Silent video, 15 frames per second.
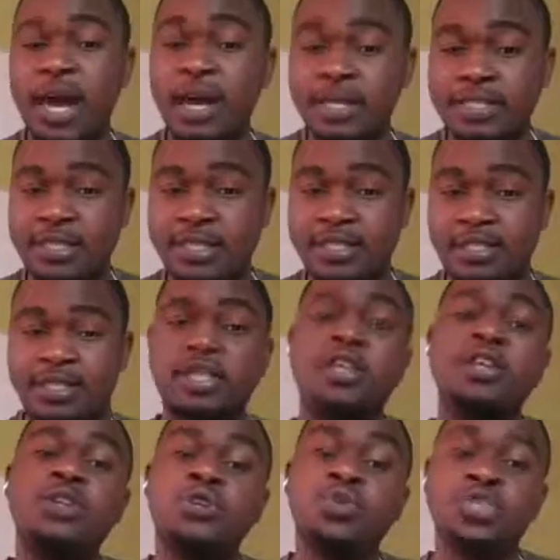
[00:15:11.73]
access
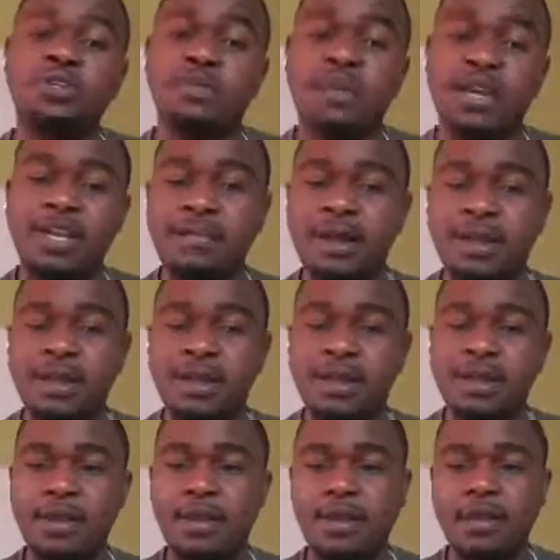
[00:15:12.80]
into
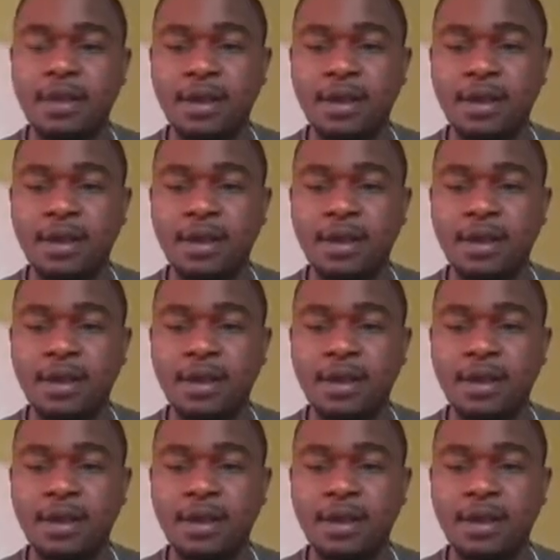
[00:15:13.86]
Chimanimani